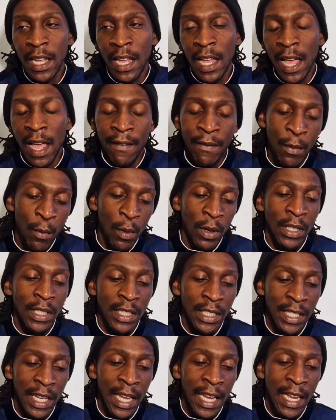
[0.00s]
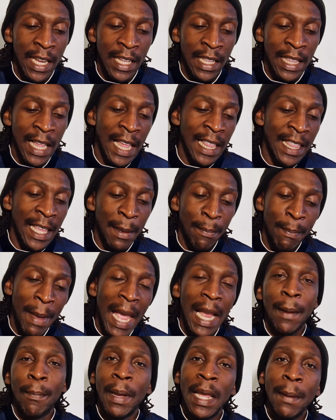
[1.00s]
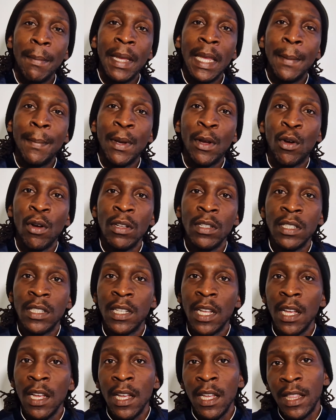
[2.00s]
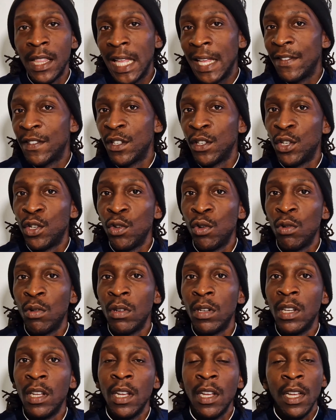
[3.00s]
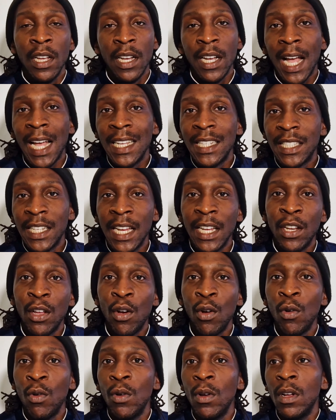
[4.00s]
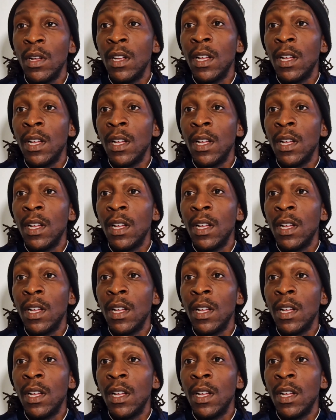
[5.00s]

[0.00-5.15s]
Everyone is saying that they back, baby, because they've secured Caicedo